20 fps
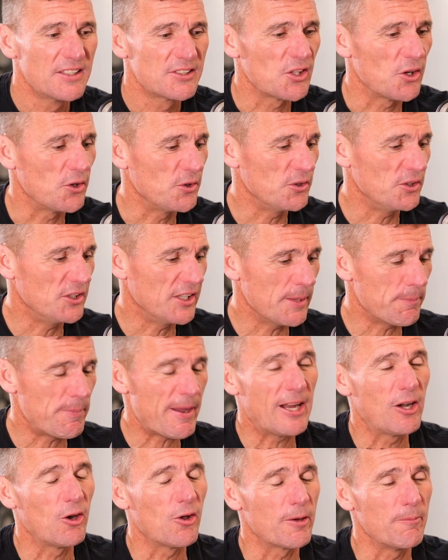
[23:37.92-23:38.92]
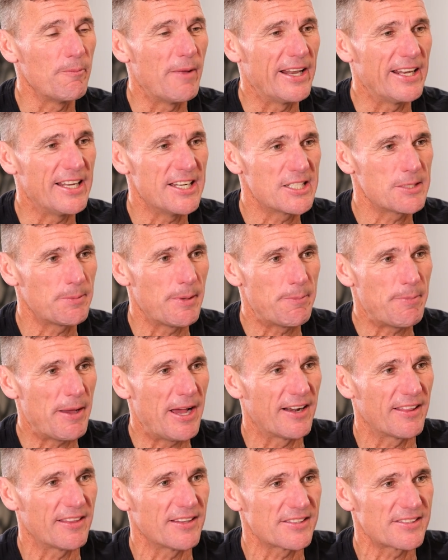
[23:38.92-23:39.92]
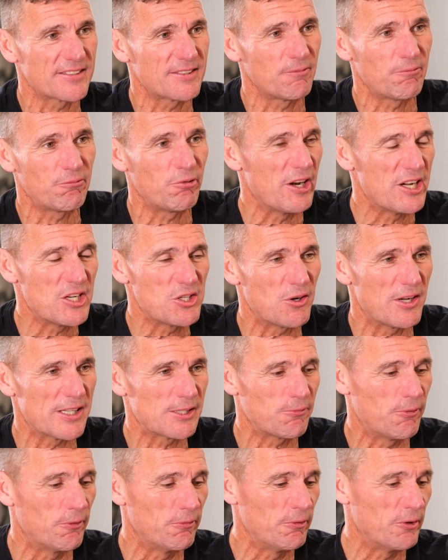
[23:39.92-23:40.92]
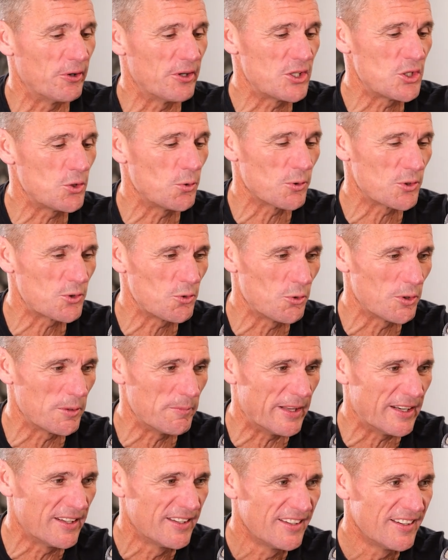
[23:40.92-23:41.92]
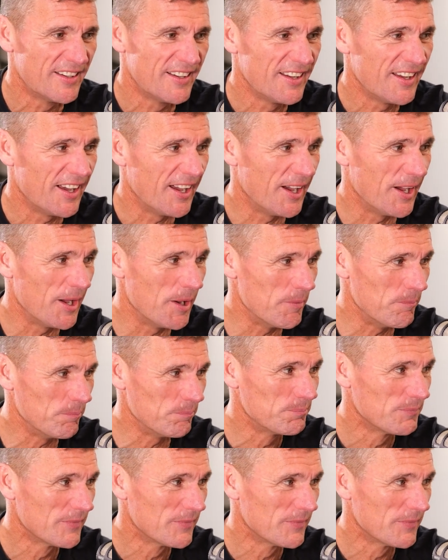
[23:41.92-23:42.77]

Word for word: So you get paid a lot of money to be part of this franchise for a very short tournament. Do